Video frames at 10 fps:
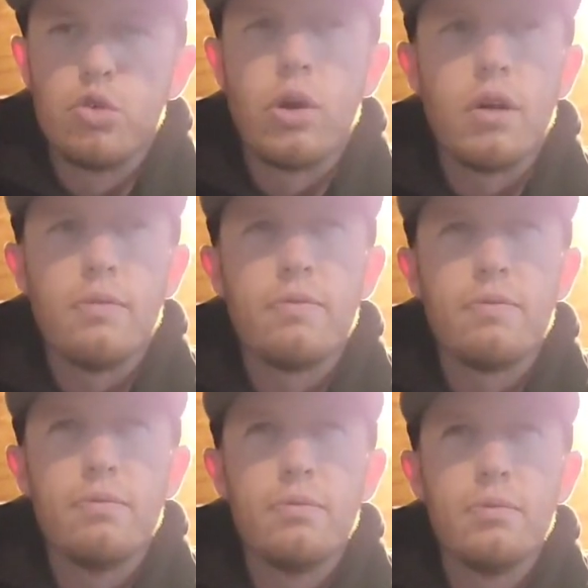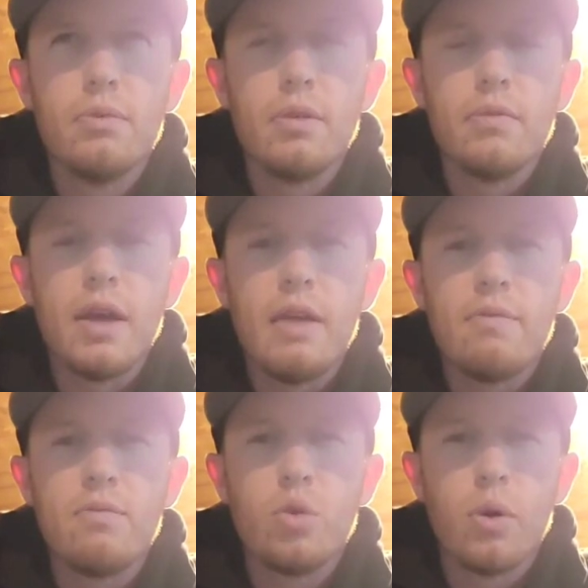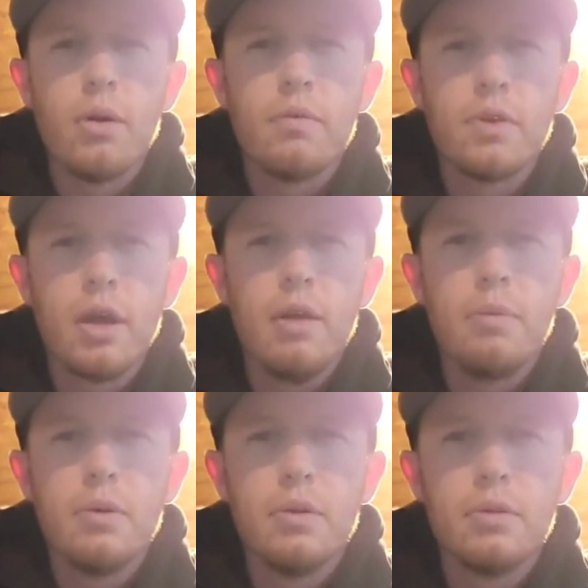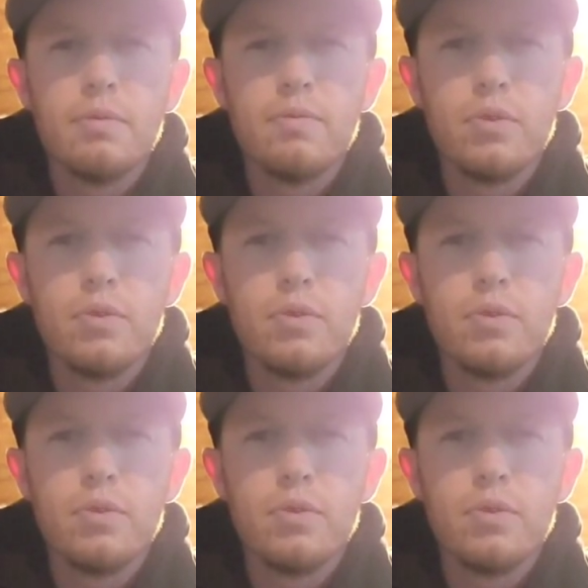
12, I had 12 keepers,